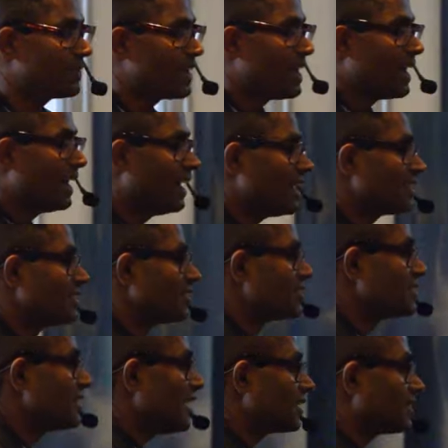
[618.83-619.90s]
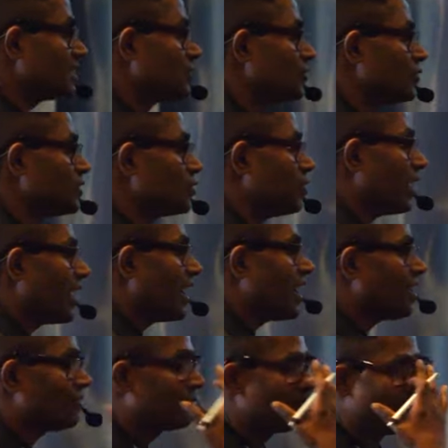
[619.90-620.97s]
And as a result, as soon as you
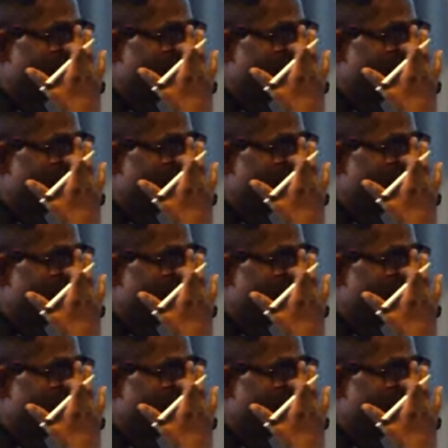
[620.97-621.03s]
have